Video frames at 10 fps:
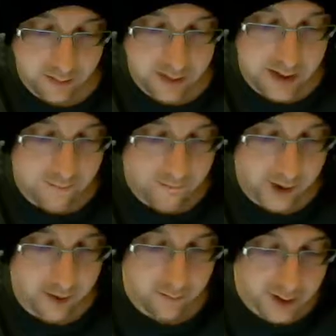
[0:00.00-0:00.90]
Yeah, I
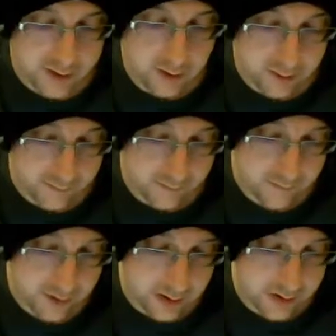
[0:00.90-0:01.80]
don't know. It's good.
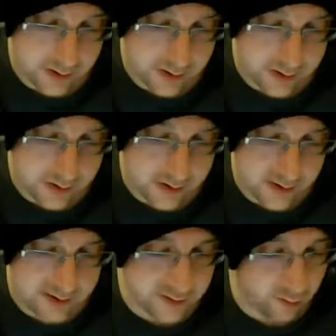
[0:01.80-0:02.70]

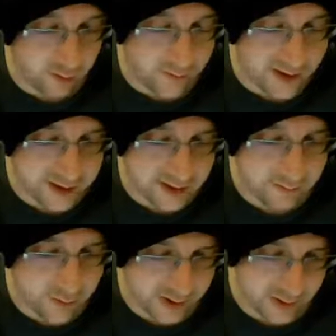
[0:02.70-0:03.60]
It's not amazing,
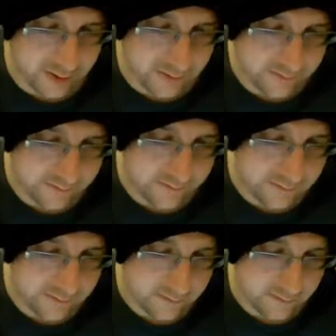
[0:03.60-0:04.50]
but it's good.
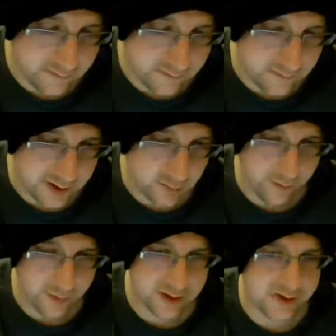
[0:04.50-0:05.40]
That
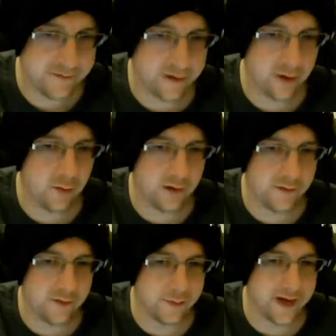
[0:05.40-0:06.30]
weapon. It's definitely not one
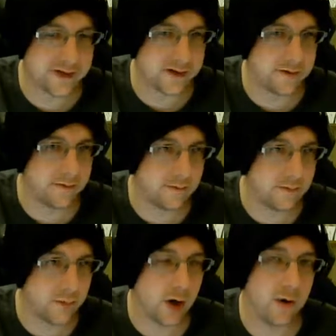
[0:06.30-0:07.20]
of the better
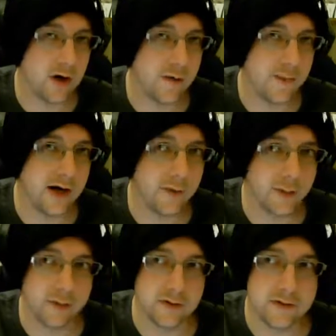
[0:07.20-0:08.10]
Primarch melee
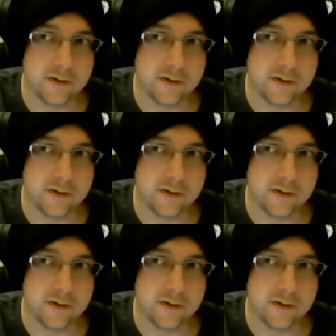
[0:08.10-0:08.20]
weapons.